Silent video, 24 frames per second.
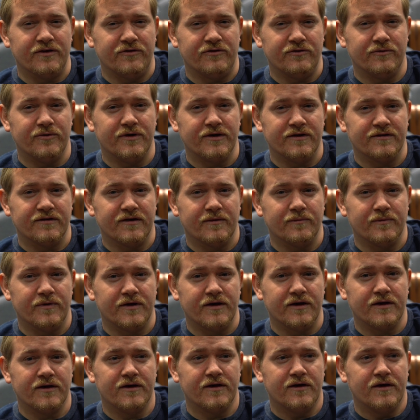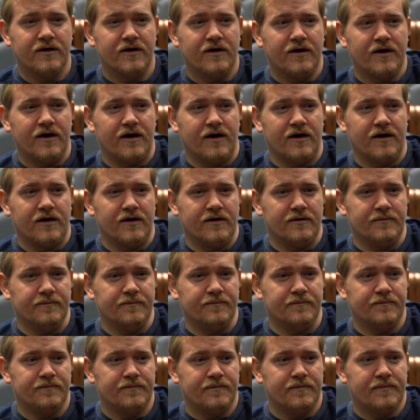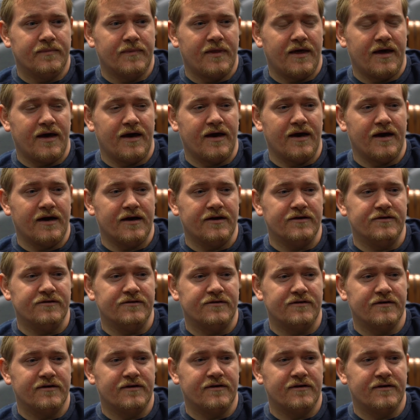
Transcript: doing something. And